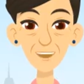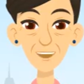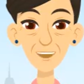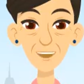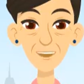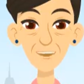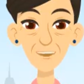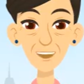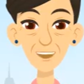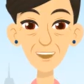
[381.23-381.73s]

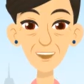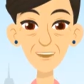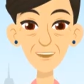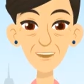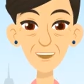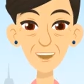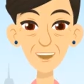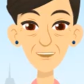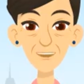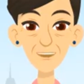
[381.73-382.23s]
American
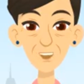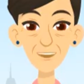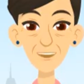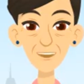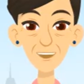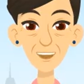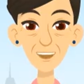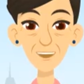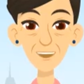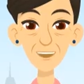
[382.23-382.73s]

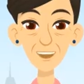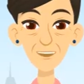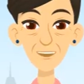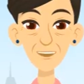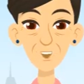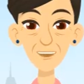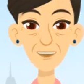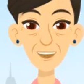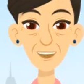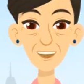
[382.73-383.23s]
involvement in
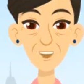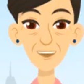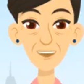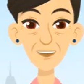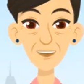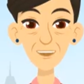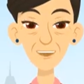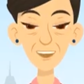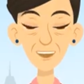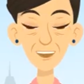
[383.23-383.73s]
Southeast
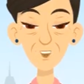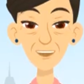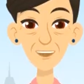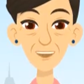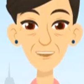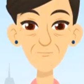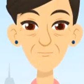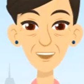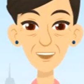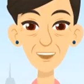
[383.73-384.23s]
Asia,
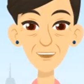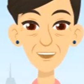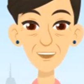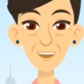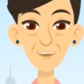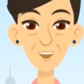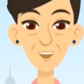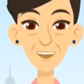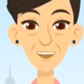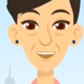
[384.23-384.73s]

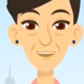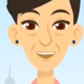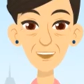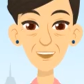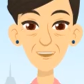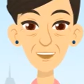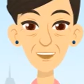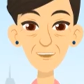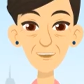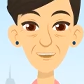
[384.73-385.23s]
Congress passed
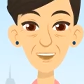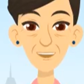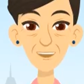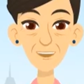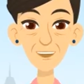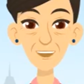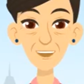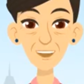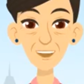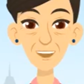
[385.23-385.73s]
the War
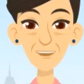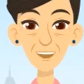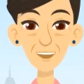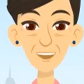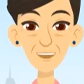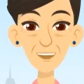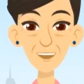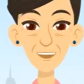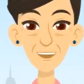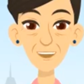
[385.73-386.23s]
Powers
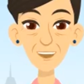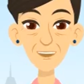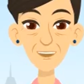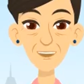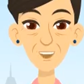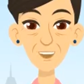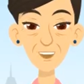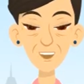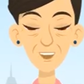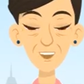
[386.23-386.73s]
Resolution
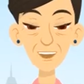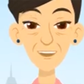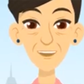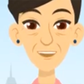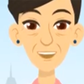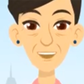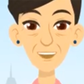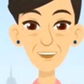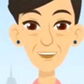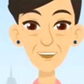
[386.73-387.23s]
Act of
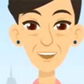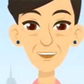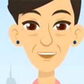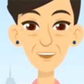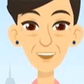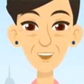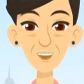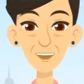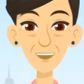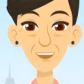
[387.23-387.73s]

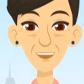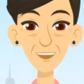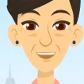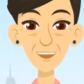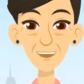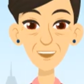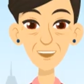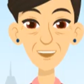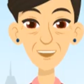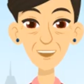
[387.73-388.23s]

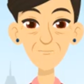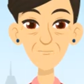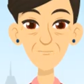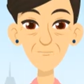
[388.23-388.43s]
1973.